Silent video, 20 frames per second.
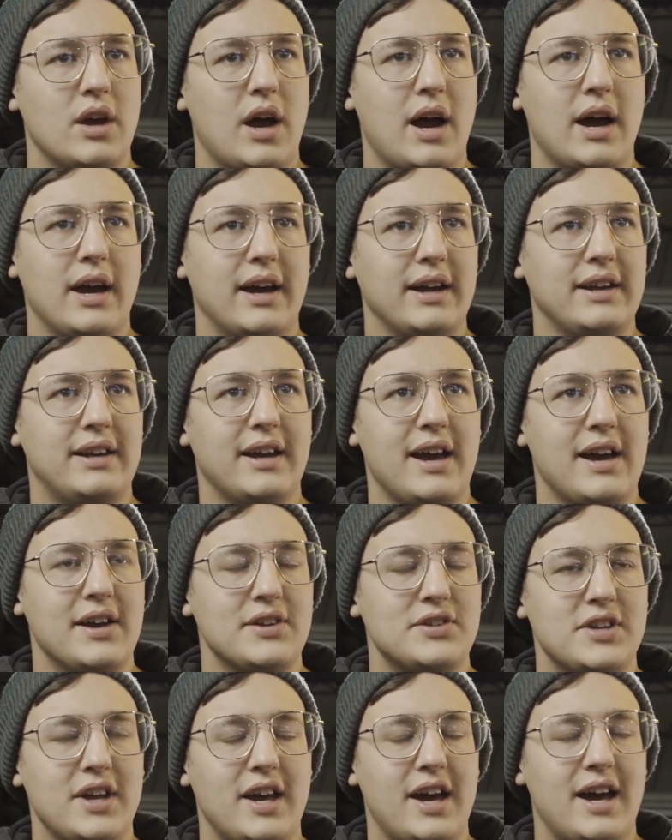I
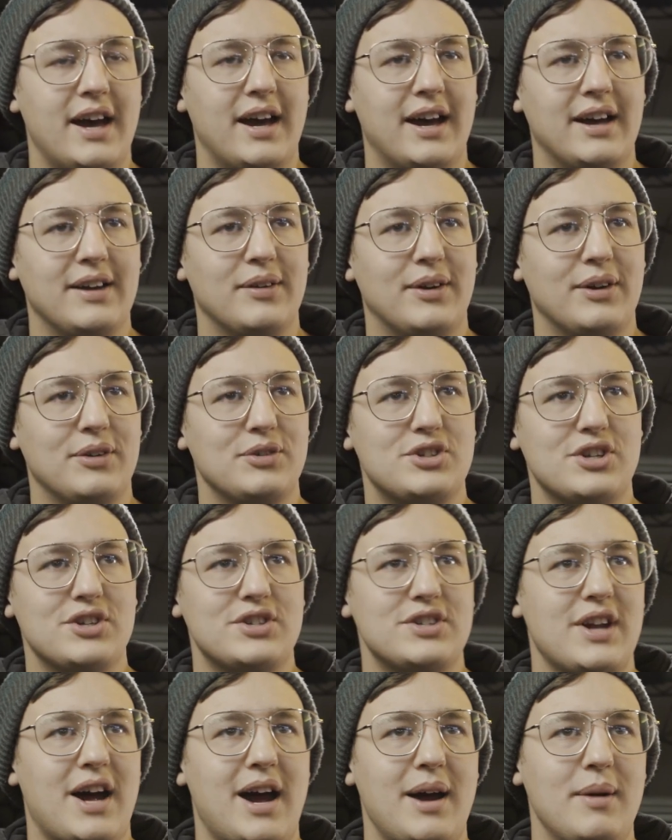guess, yeah.
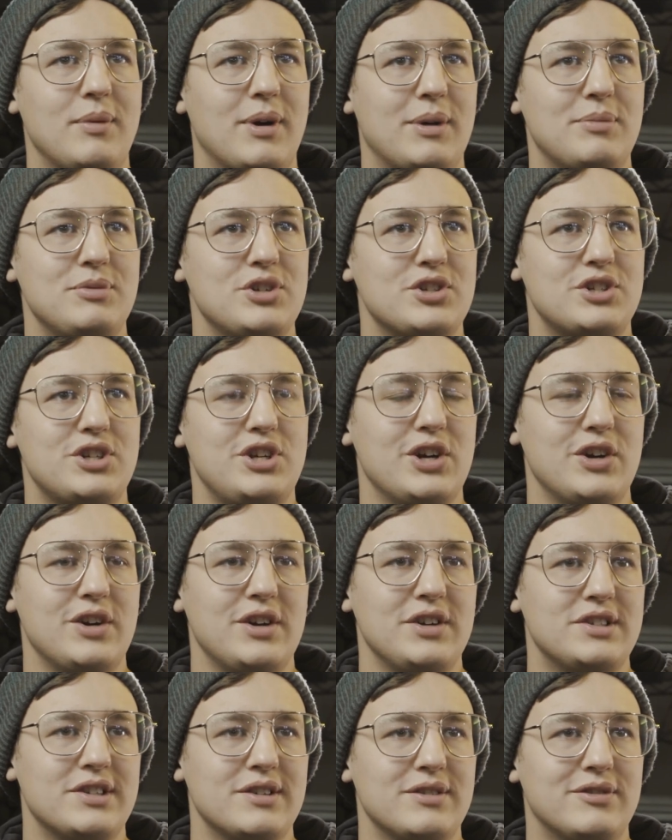I'm just
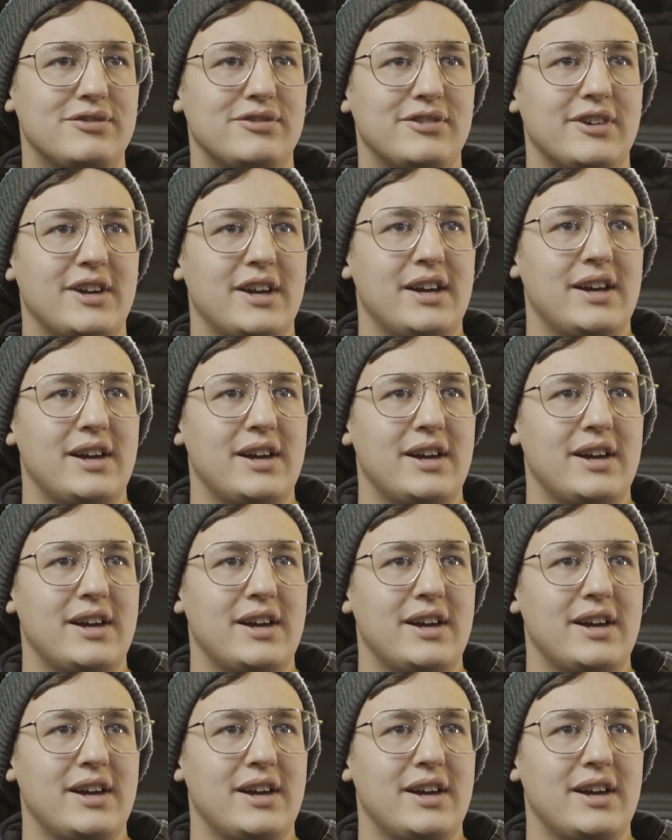curious of